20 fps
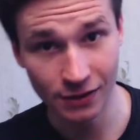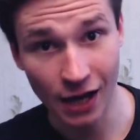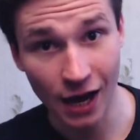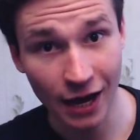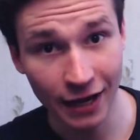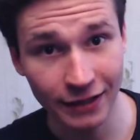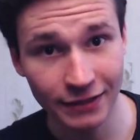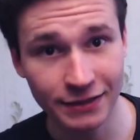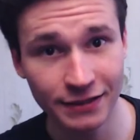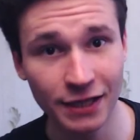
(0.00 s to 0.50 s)

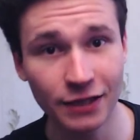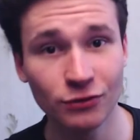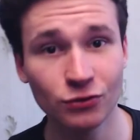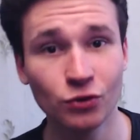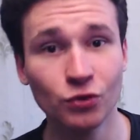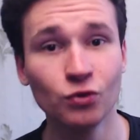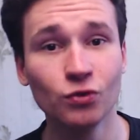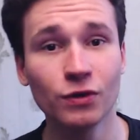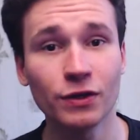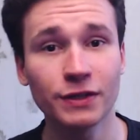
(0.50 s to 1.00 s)
i say
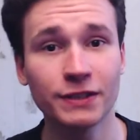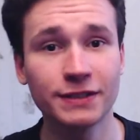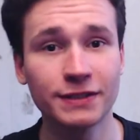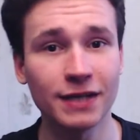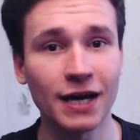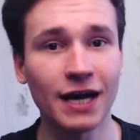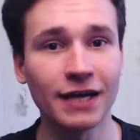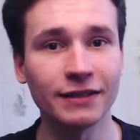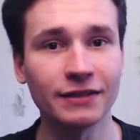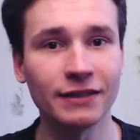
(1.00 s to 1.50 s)
to you
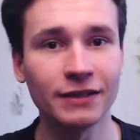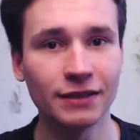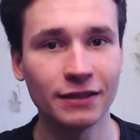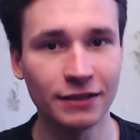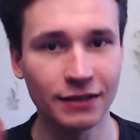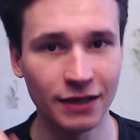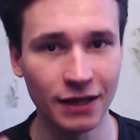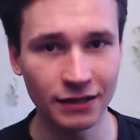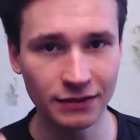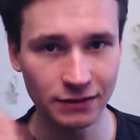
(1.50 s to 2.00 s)
sun
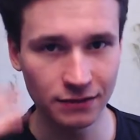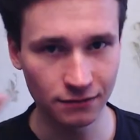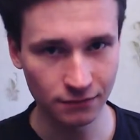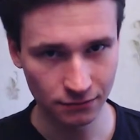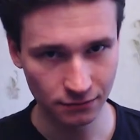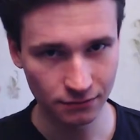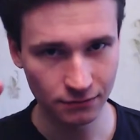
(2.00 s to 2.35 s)
yes